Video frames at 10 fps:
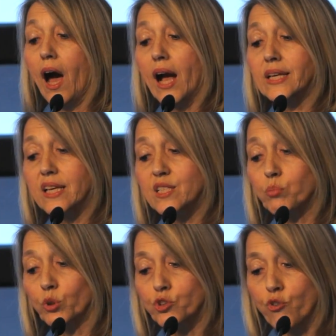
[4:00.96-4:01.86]

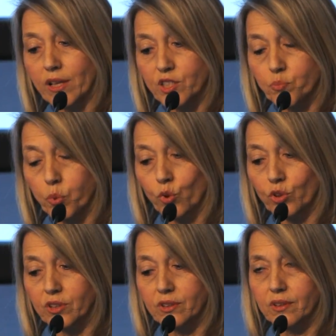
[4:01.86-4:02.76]
accessible
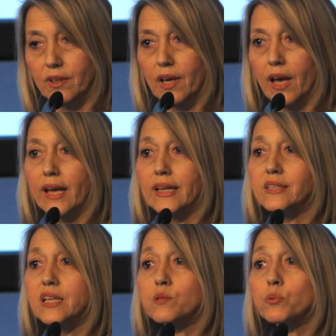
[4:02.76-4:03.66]
transport, and
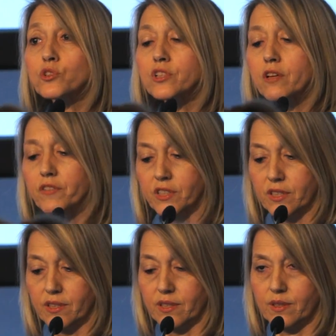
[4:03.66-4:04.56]
accessible
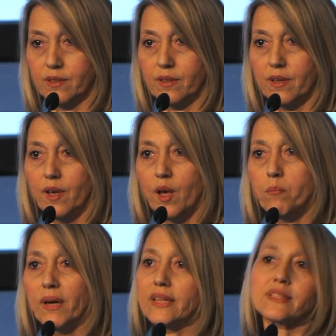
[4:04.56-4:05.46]
services.
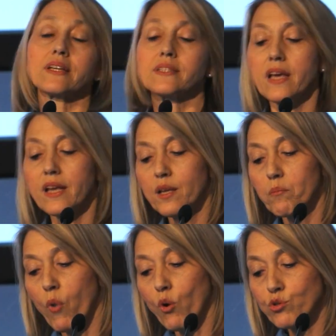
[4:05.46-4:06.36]
But as I said,
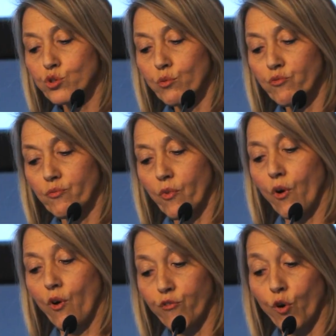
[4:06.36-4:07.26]
most
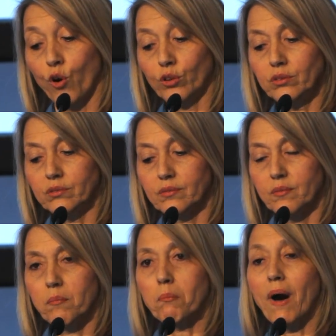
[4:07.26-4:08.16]
of all,
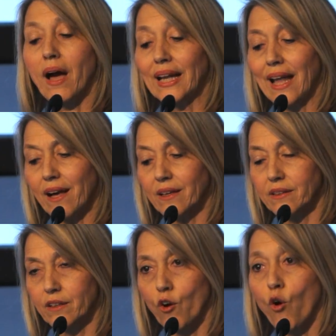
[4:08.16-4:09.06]
by lack
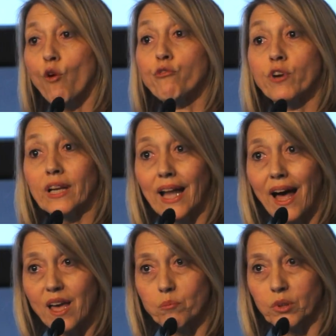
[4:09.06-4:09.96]
of
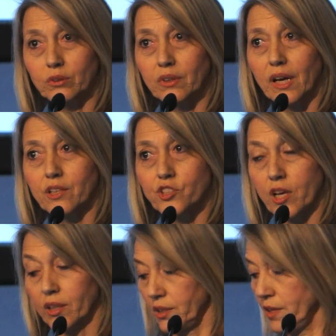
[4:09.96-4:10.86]
reliable and
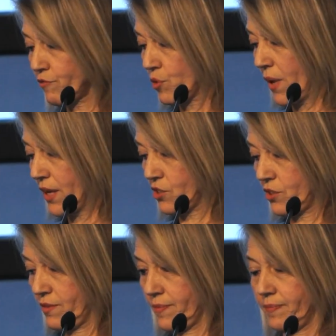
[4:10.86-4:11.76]
checked information.